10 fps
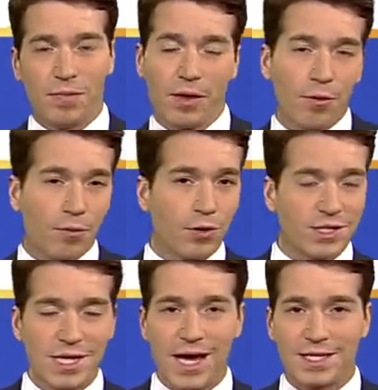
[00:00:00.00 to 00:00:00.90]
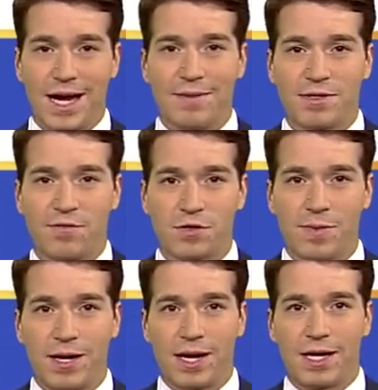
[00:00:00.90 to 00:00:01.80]
little breezy at times if you're
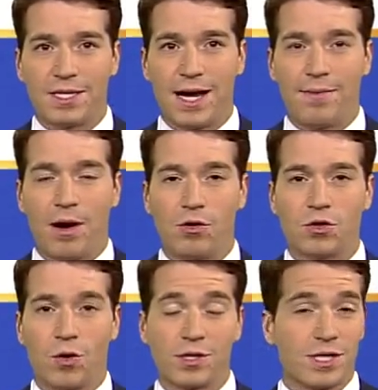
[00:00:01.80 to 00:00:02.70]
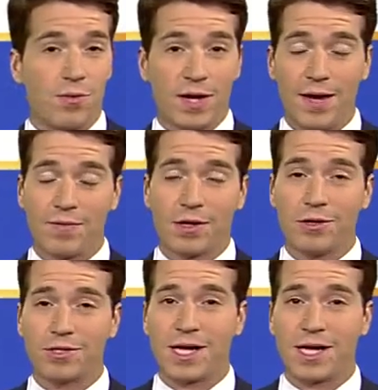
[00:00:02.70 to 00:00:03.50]
spending any time outdoors. And we keep the clear